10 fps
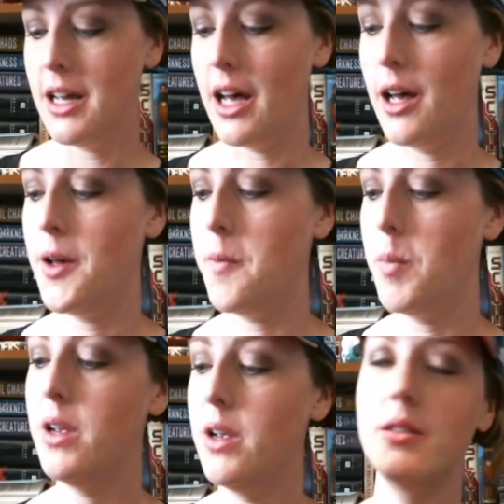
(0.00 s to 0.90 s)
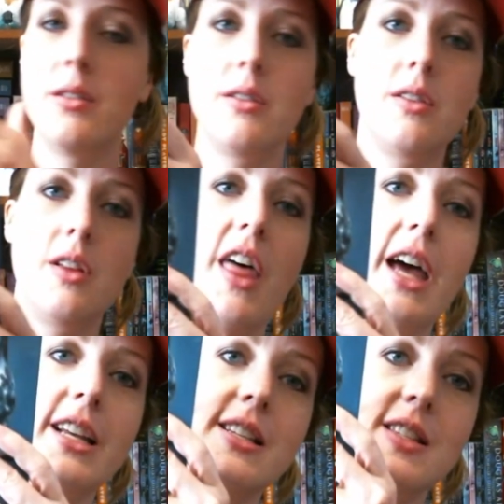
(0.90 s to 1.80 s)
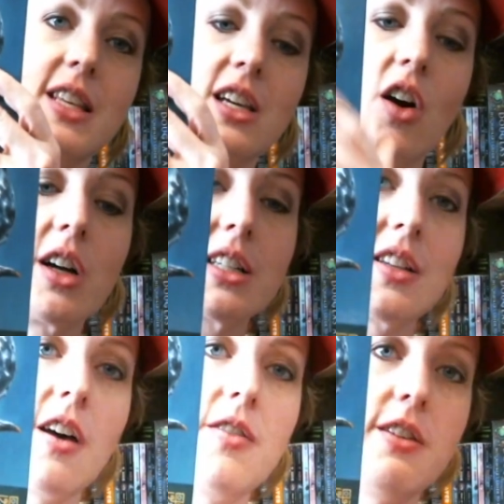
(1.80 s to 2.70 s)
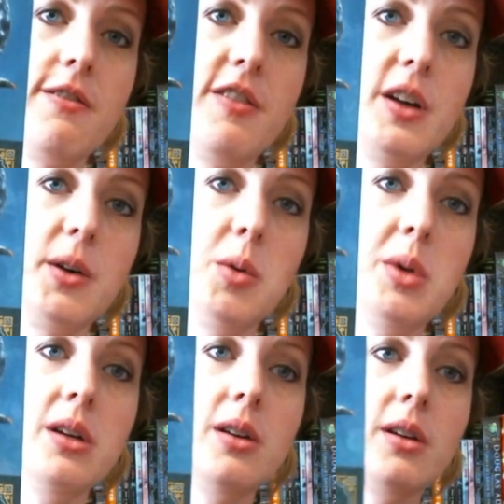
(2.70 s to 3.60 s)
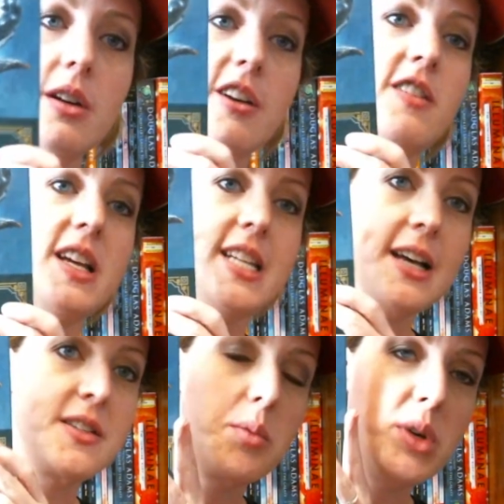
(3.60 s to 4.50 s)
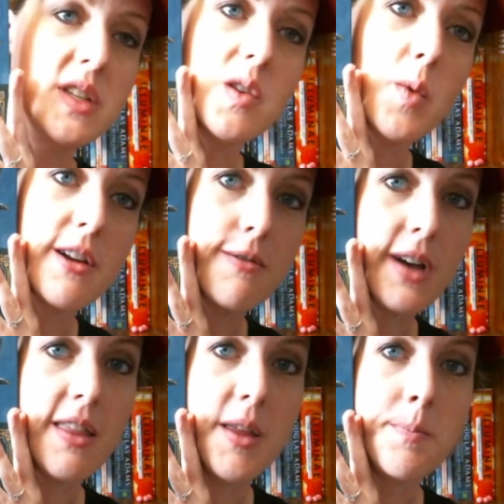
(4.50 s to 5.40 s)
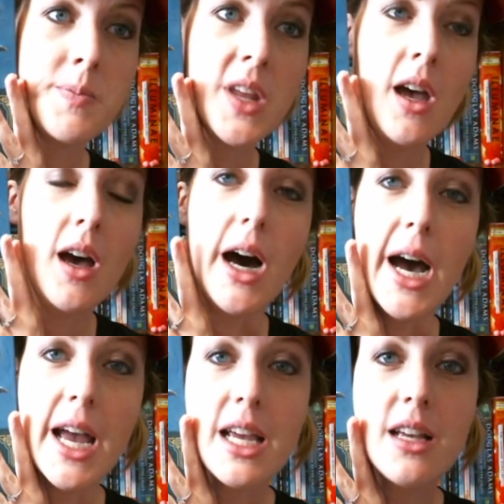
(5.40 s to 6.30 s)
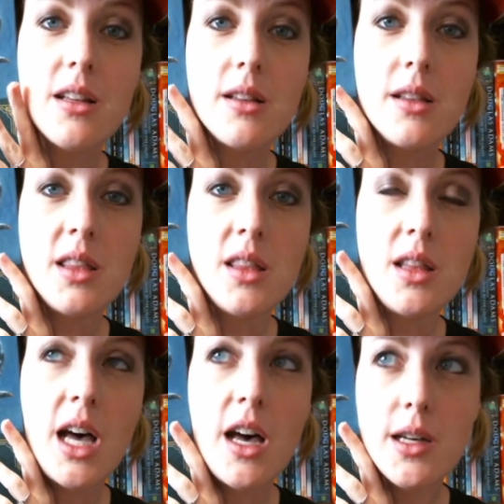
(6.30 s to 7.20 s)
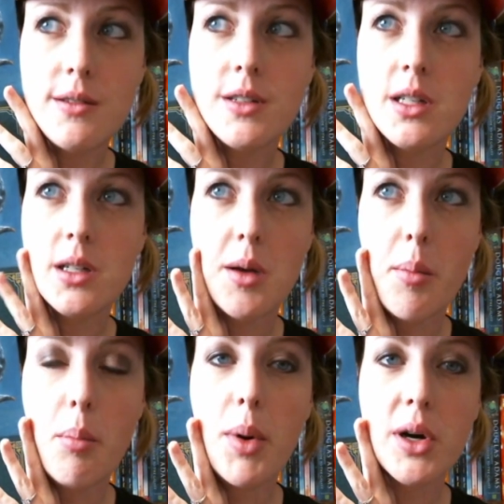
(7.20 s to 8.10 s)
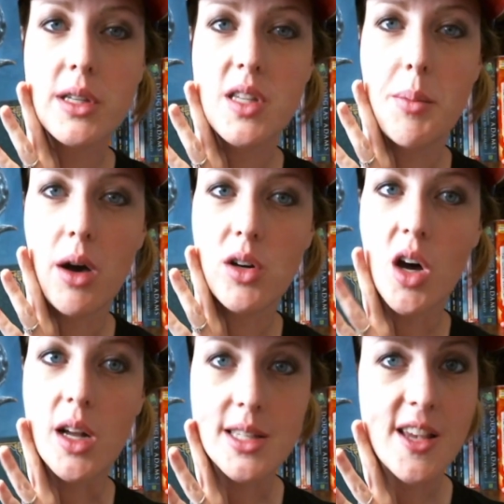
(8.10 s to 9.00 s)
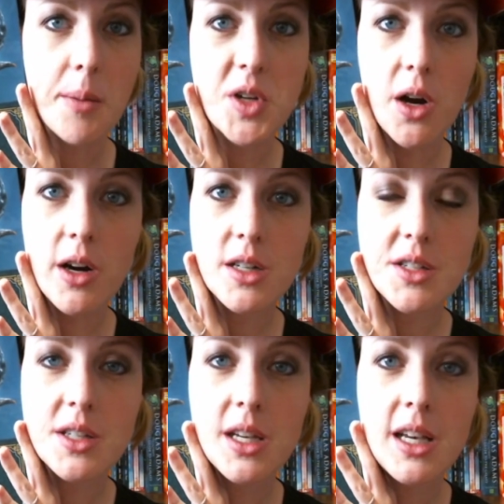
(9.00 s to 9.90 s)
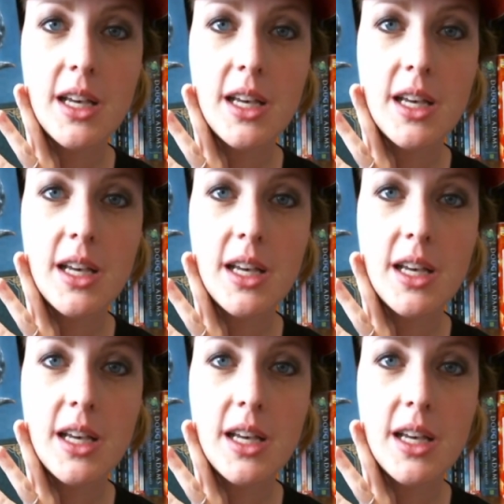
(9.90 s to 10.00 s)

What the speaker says: That is The Art of the Film, Fantastic Beasts and Where to Find Them. I love books about concept art.